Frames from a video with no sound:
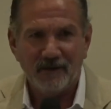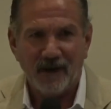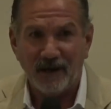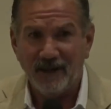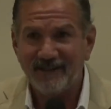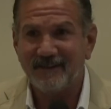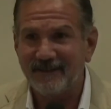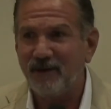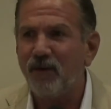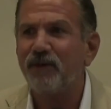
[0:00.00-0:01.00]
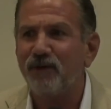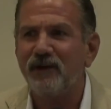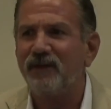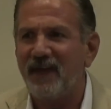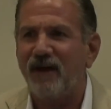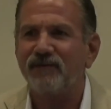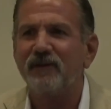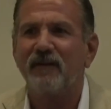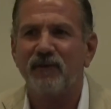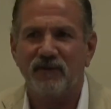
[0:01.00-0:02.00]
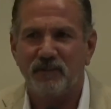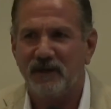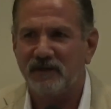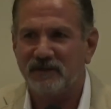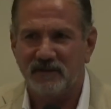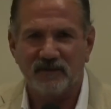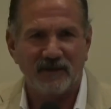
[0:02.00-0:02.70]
I'd like to see all 30,000 of those patients